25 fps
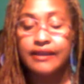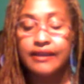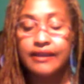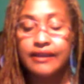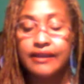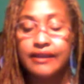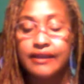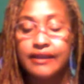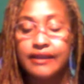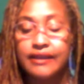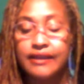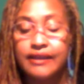
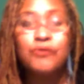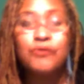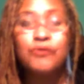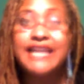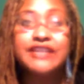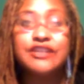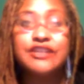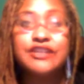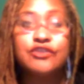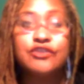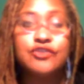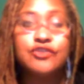And we
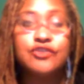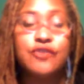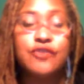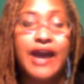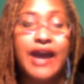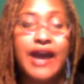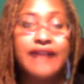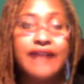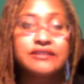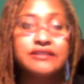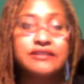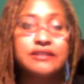definitely don't
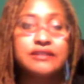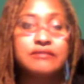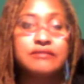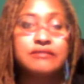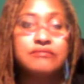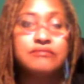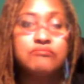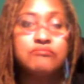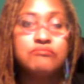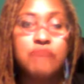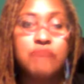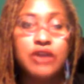know how
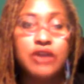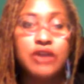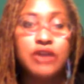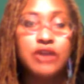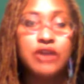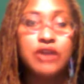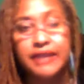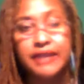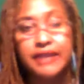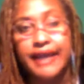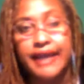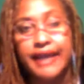to
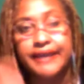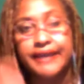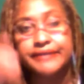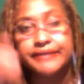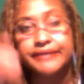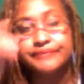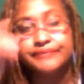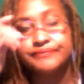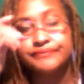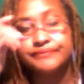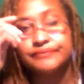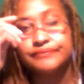multiply
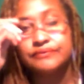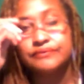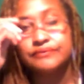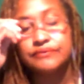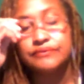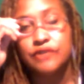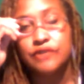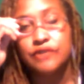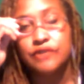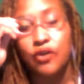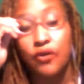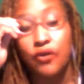it
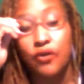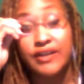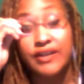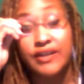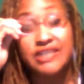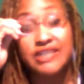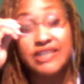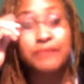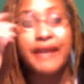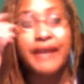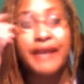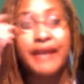
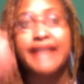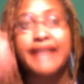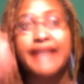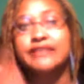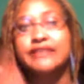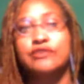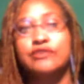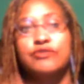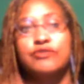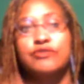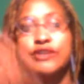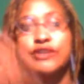or
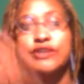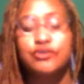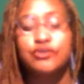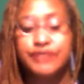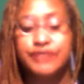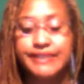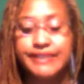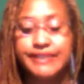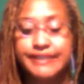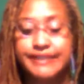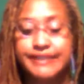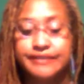expand it or
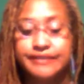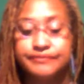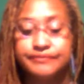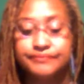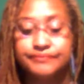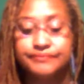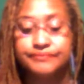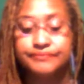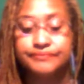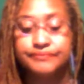increase it.